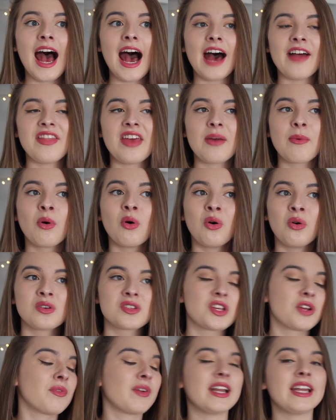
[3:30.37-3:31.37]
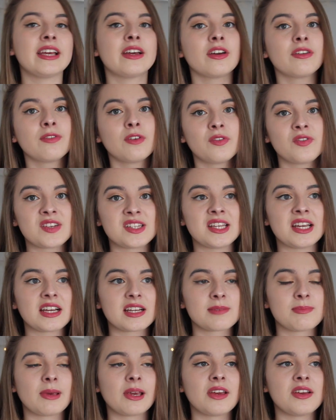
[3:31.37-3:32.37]
And they were also really good for
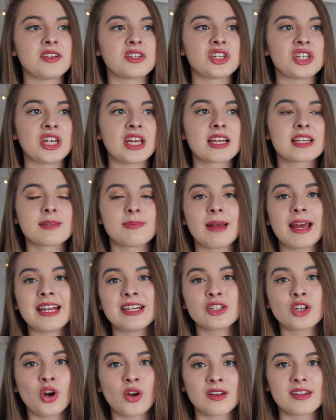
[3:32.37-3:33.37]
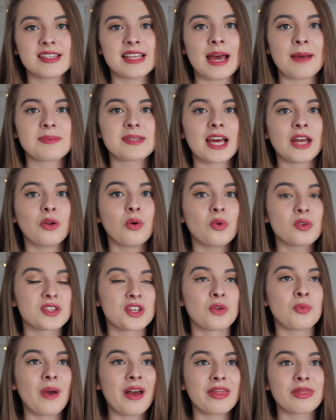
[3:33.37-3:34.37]
physics because she explained concepts and
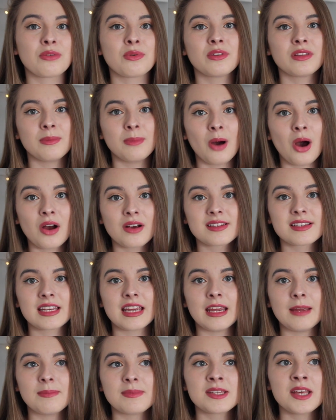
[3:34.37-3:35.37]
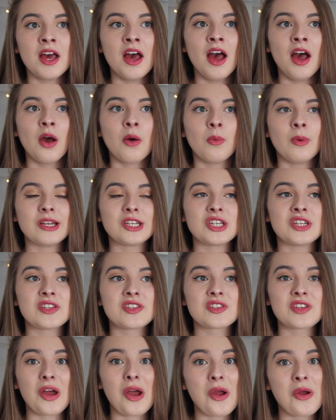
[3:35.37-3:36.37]
also went through the mark schemes, which is
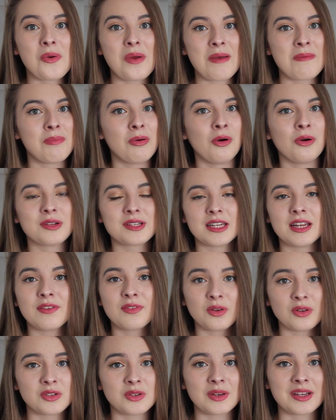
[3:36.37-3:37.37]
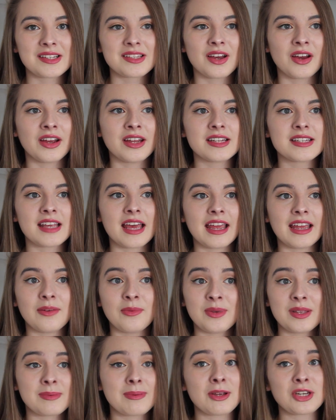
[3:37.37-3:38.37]
so important if you're doing science,
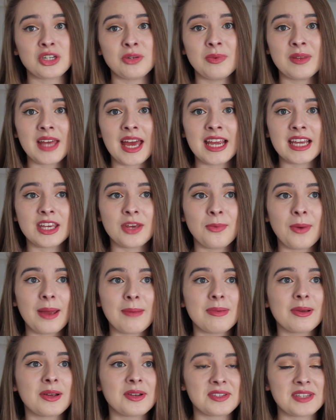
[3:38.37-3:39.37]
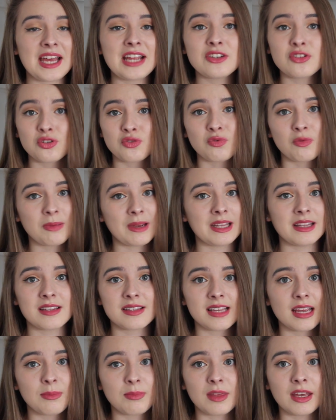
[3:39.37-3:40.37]
especially with AQA, because they just repeat
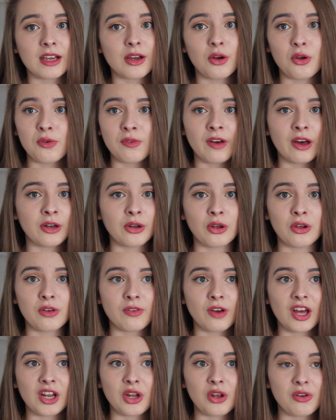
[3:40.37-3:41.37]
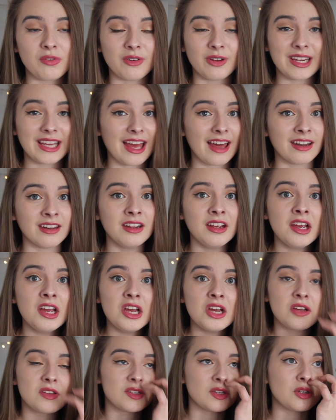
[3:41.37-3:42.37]
the same thing over and over and over again.
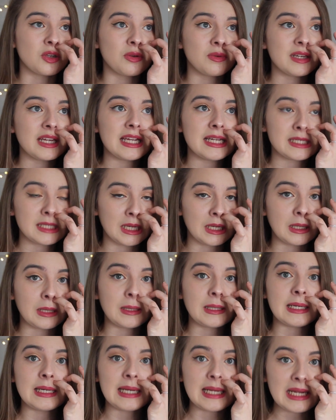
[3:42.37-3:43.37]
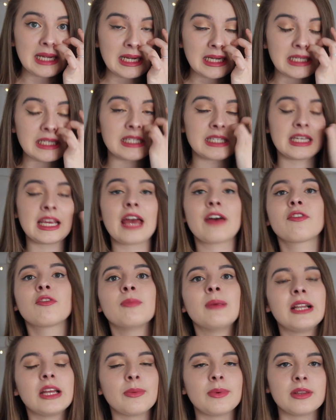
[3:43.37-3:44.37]
So you need to get
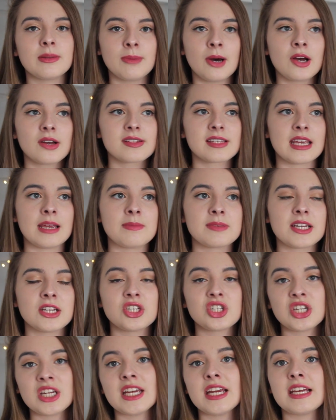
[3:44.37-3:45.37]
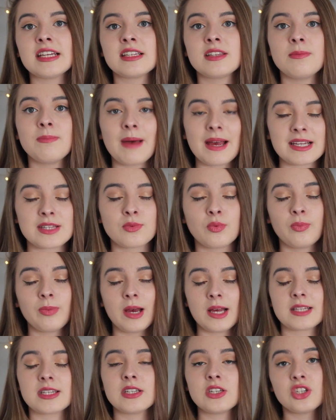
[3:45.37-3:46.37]
familiar with the mark schemes, and she is the best
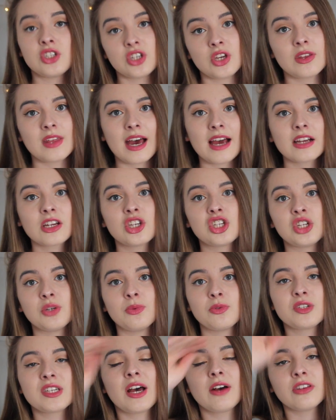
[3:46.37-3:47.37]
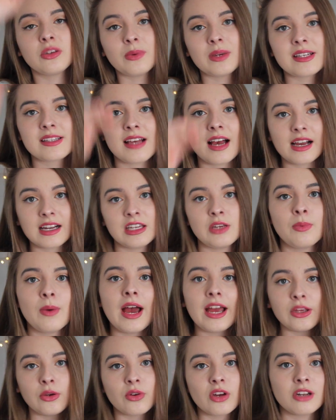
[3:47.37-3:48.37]
person to do that because she will tell you exactly
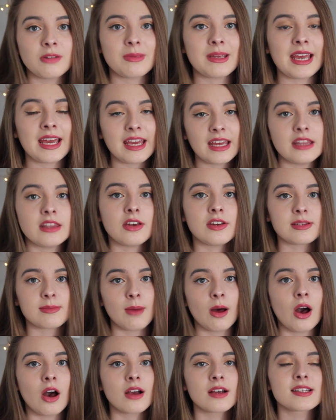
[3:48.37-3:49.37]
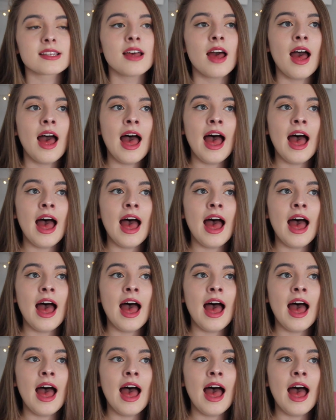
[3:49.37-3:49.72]
where you're going to be hitting those marks.